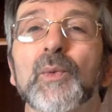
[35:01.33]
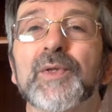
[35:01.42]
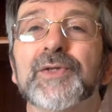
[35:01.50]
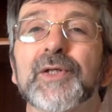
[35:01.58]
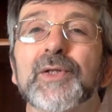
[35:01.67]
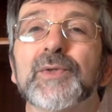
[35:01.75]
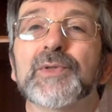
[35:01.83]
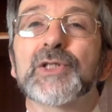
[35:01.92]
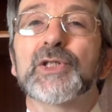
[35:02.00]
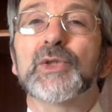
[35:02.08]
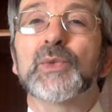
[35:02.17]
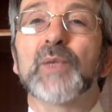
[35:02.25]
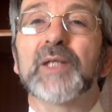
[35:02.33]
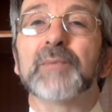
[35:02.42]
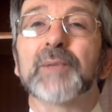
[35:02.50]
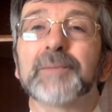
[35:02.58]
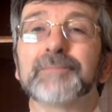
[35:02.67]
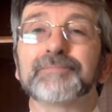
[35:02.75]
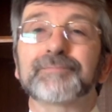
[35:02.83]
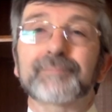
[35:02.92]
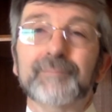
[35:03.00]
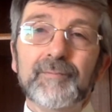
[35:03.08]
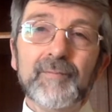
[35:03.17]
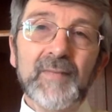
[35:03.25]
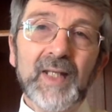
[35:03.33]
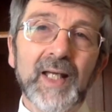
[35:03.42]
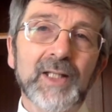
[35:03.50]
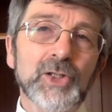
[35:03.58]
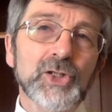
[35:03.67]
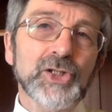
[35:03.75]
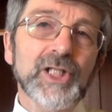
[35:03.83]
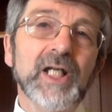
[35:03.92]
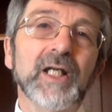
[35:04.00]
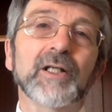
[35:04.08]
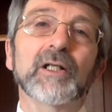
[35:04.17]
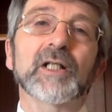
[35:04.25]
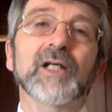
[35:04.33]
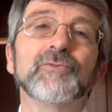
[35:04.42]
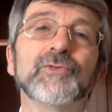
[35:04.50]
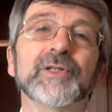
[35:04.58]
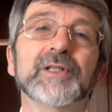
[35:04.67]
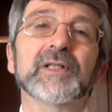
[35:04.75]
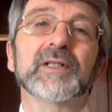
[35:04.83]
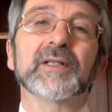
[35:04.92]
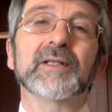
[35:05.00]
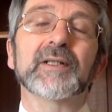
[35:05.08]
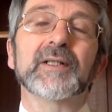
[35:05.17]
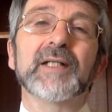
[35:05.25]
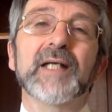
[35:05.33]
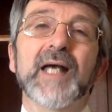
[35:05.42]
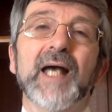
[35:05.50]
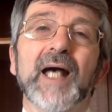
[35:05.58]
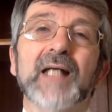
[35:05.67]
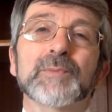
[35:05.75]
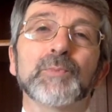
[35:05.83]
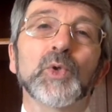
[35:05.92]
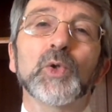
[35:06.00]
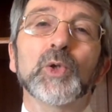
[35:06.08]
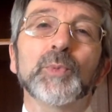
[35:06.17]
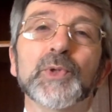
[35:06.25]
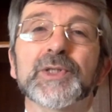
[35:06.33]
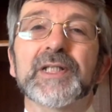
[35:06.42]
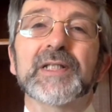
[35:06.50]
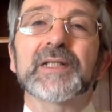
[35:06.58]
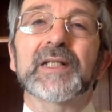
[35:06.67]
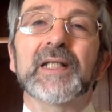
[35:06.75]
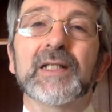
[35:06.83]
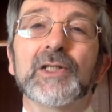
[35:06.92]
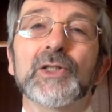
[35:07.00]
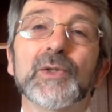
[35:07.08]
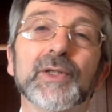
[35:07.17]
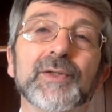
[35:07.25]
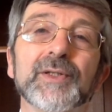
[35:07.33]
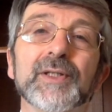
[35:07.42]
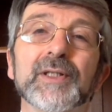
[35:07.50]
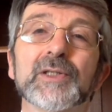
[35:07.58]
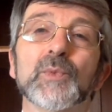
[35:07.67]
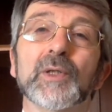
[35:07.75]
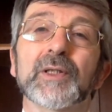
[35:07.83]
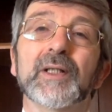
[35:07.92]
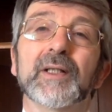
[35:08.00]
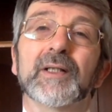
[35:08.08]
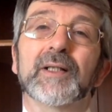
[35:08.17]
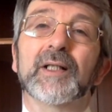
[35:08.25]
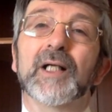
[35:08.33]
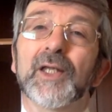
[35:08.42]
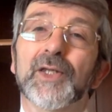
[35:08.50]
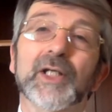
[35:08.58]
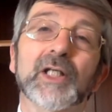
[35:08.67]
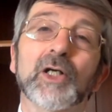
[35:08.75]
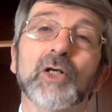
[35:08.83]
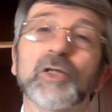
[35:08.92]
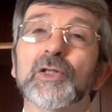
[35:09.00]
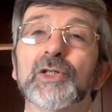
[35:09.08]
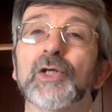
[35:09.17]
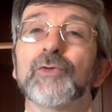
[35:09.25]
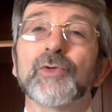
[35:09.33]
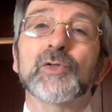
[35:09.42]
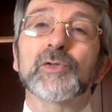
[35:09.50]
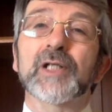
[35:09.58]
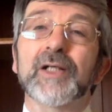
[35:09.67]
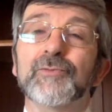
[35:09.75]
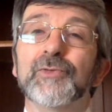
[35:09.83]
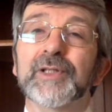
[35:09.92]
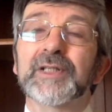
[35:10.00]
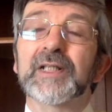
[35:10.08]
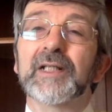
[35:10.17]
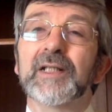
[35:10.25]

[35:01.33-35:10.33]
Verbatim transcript: with those who weep, and to share our comfort. As Paul puts it in 2 Corinthians 1, the God of all comfort